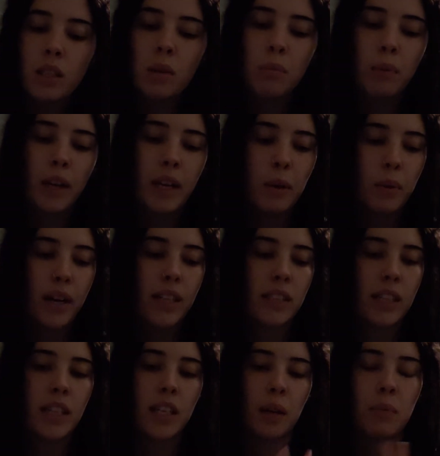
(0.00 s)
But anyways, I
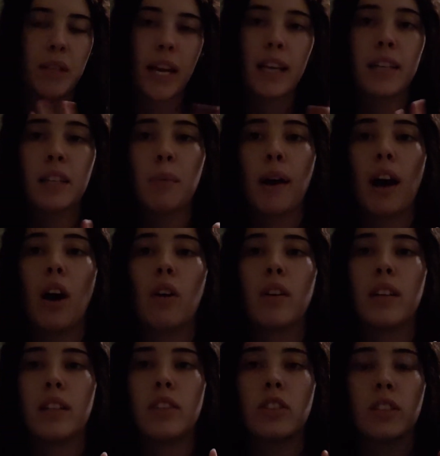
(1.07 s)
ended up taking them out
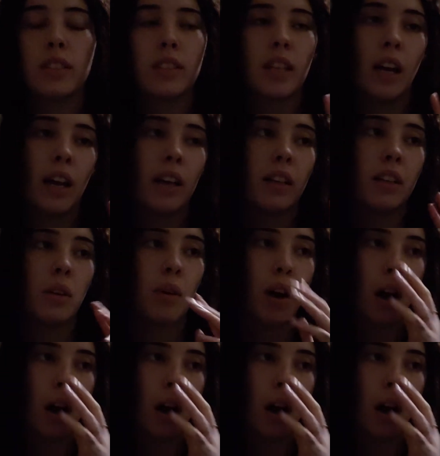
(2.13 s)
and just saying, you know what,